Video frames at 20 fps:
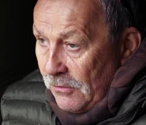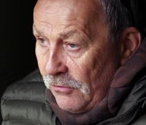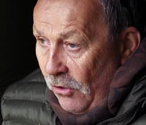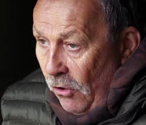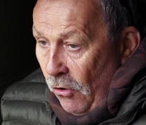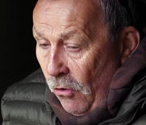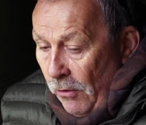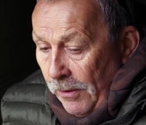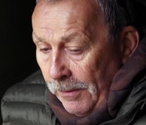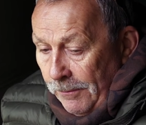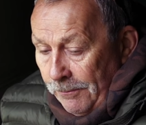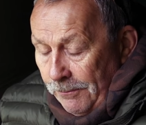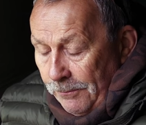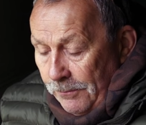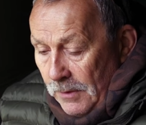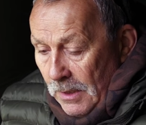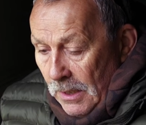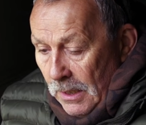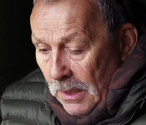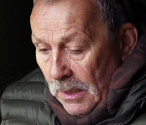time
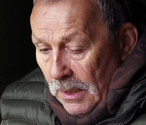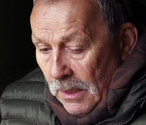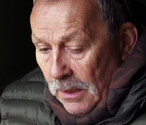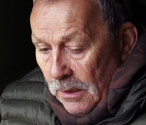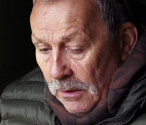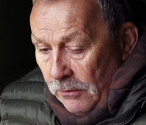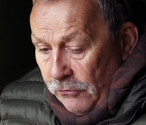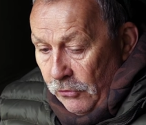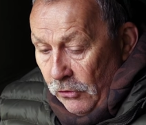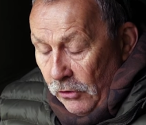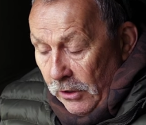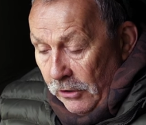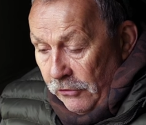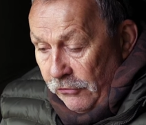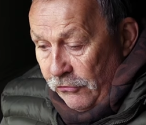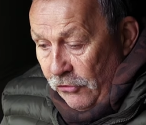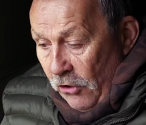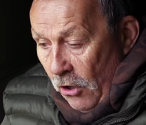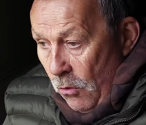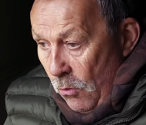uh, took
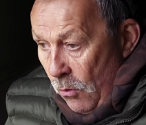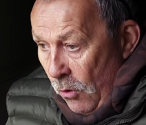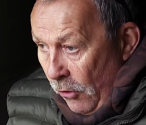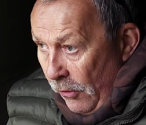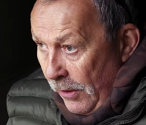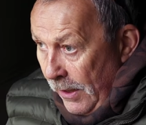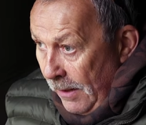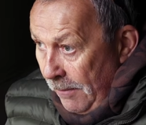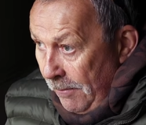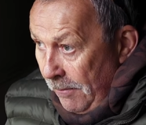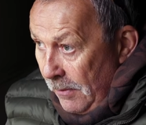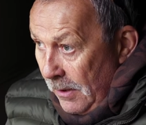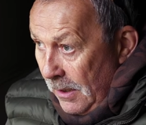its toll on him,